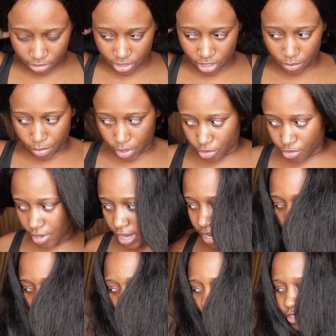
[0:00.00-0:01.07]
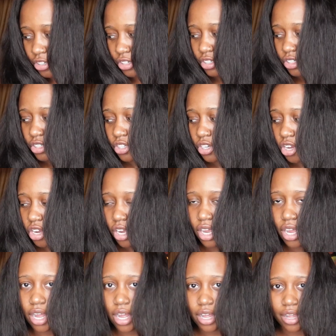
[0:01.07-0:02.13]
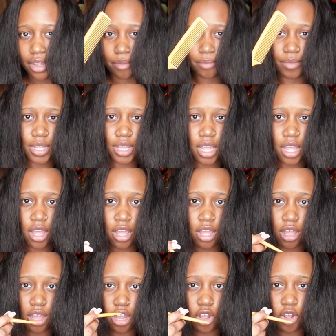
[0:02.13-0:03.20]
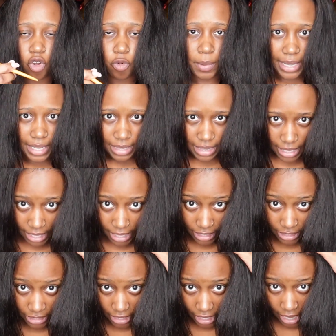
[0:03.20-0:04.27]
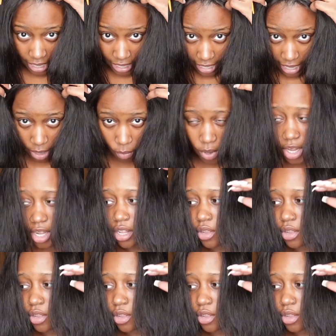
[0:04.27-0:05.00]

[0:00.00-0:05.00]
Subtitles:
I was done blow drying, I just took a comb like this, and I went